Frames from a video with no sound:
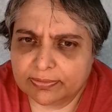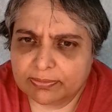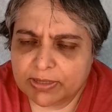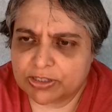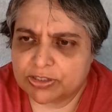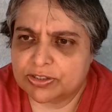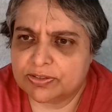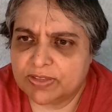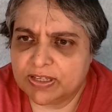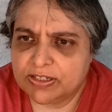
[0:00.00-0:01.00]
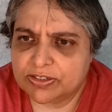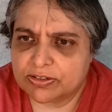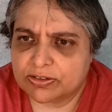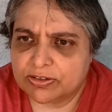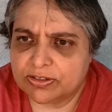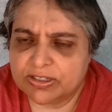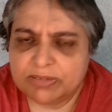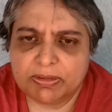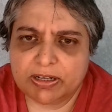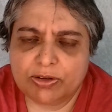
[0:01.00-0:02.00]
because things are
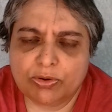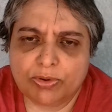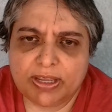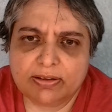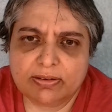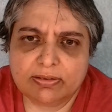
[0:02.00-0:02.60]
seemingly going